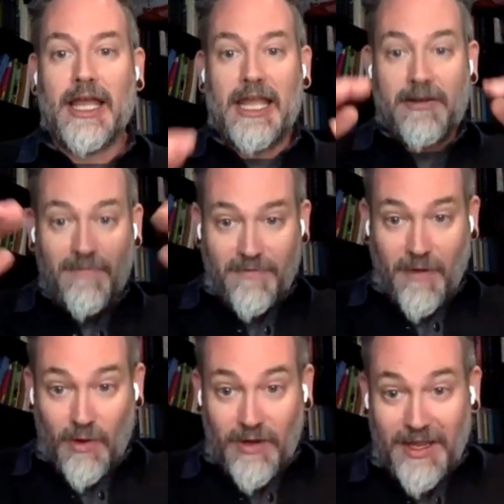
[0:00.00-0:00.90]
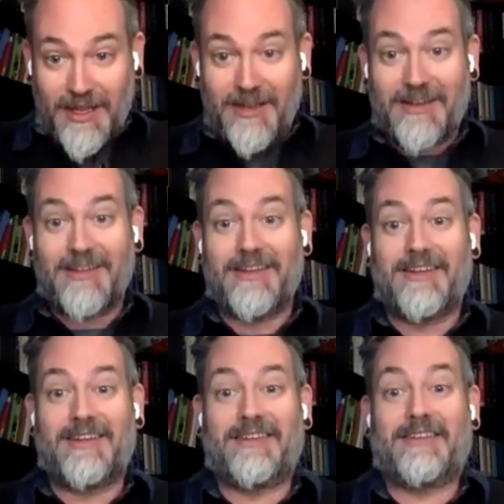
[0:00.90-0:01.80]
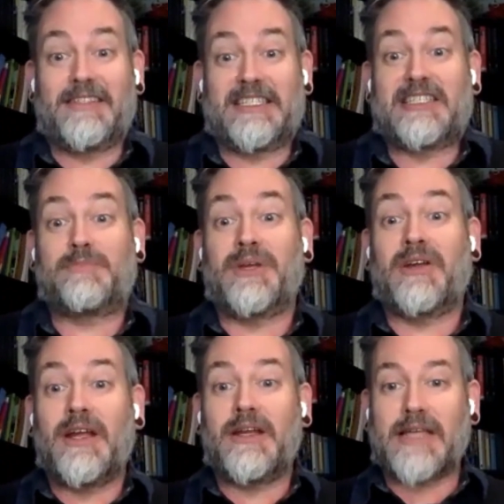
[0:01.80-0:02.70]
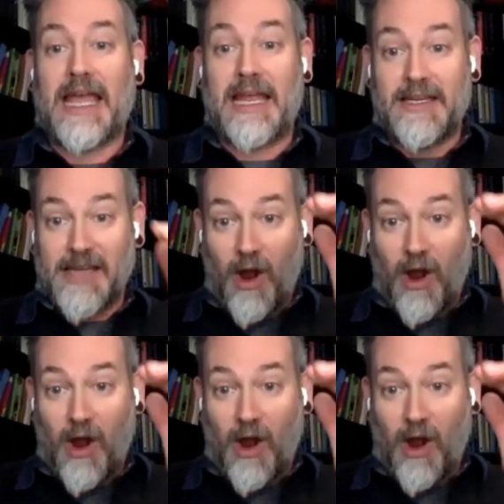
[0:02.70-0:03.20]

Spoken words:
invoking spirit and